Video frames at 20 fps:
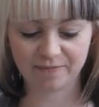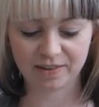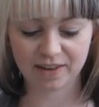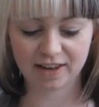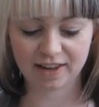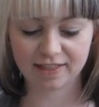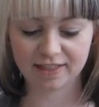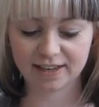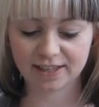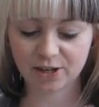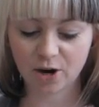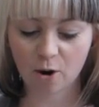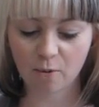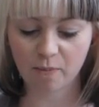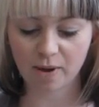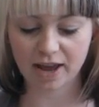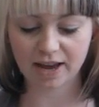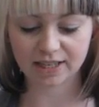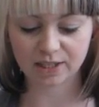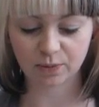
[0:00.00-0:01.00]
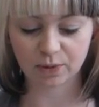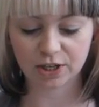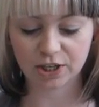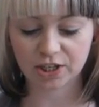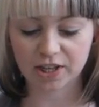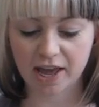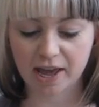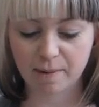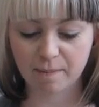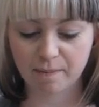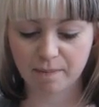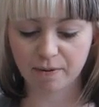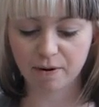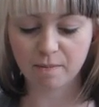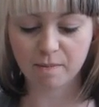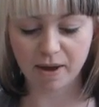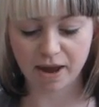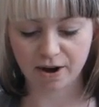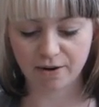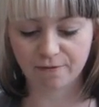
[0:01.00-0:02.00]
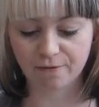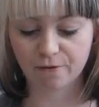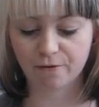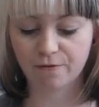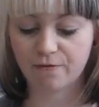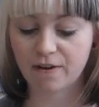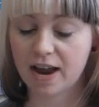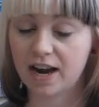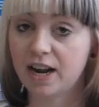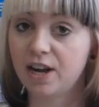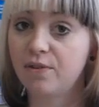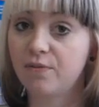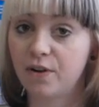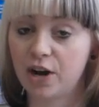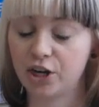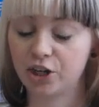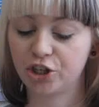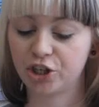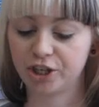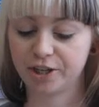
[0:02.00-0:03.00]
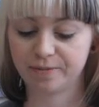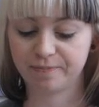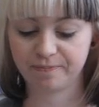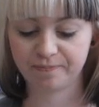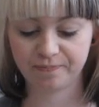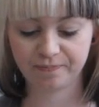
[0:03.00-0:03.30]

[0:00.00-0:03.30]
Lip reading: in the topics which they permit for emphatic function.